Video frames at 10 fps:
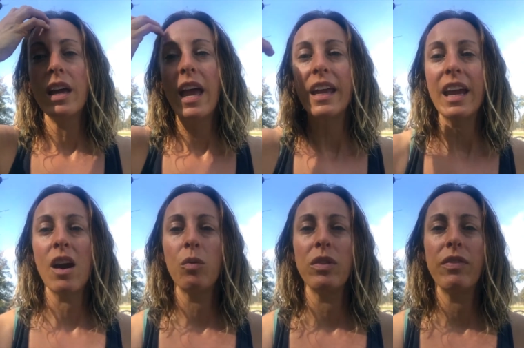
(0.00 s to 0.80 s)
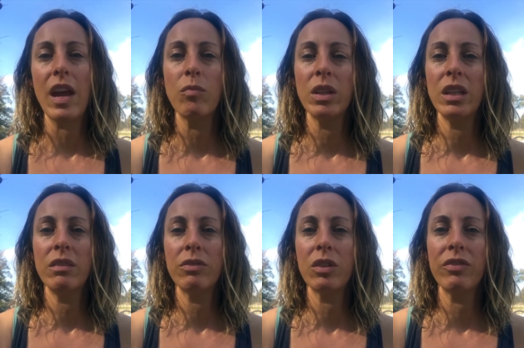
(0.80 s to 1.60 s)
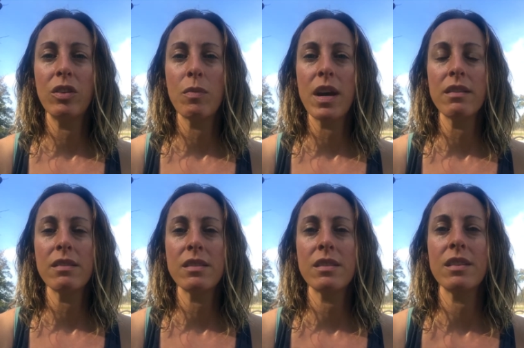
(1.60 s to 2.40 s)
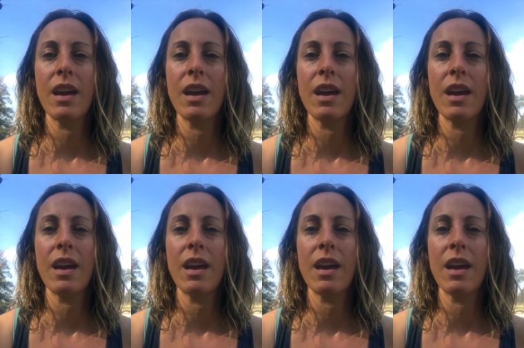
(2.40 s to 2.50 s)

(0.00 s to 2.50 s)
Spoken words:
hang out with family for a few months,